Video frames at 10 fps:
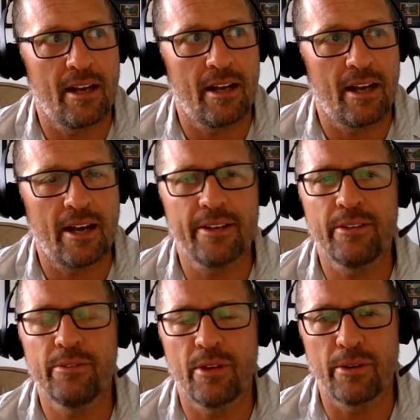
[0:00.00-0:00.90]
how do
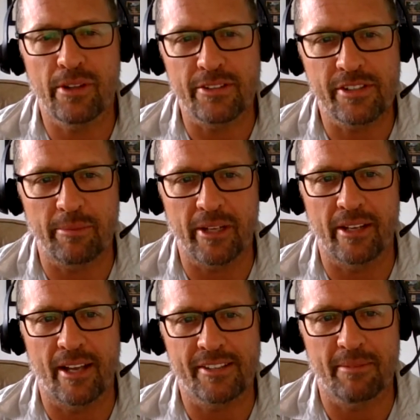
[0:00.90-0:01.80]
you know that somebody
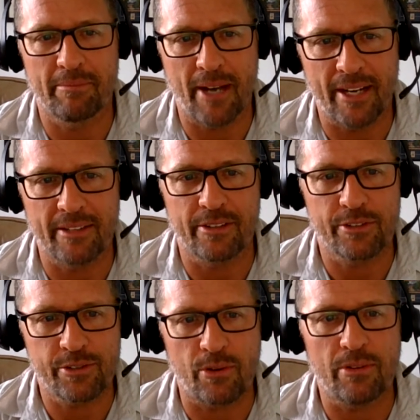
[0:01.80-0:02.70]
has embodied their
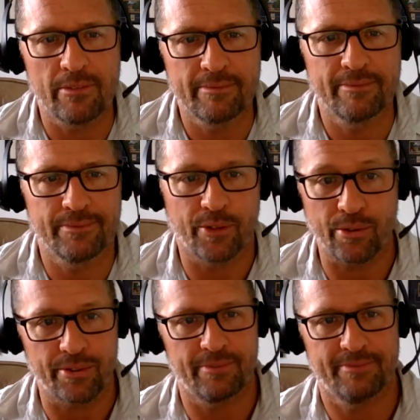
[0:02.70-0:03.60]
soul or
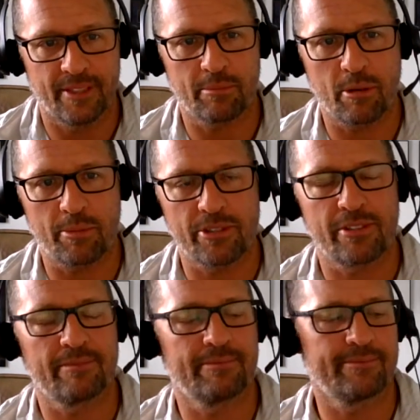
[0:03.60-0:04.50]
their purpose?
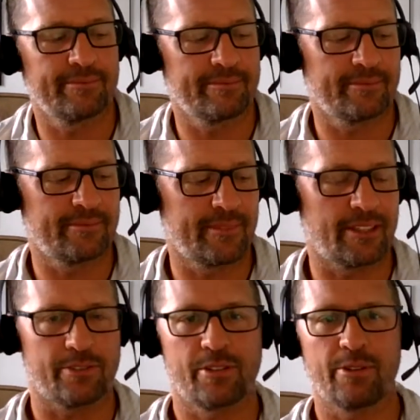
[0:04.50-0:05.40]
And he
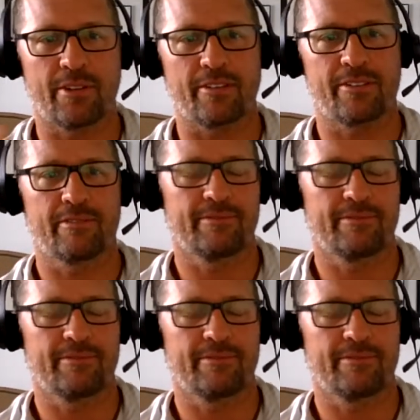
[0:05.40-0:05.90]
goes, 2 things.